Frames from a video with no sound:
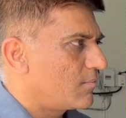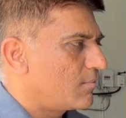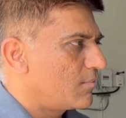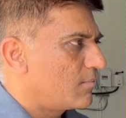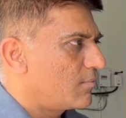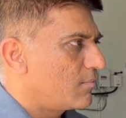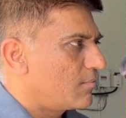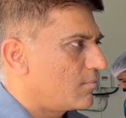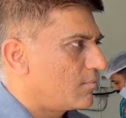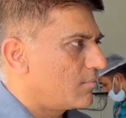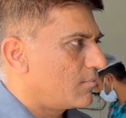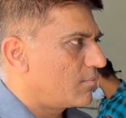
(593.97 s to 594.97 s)

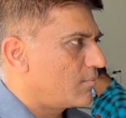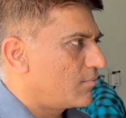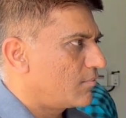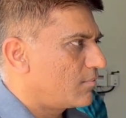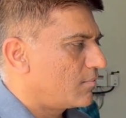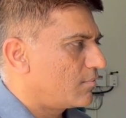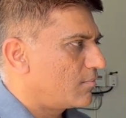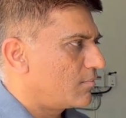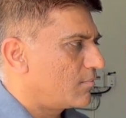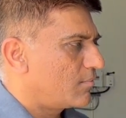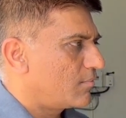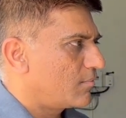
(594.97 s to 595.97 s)

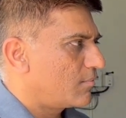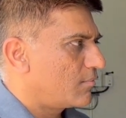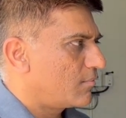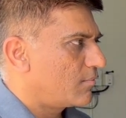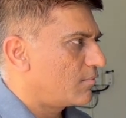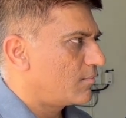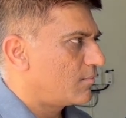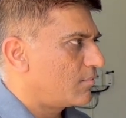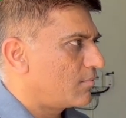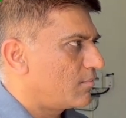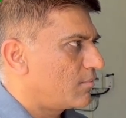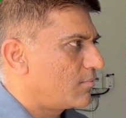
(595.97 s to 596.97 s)

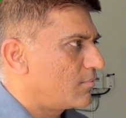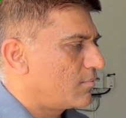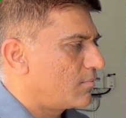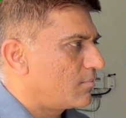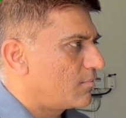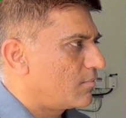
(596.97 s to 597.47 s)
No words are spoken by the person on screen.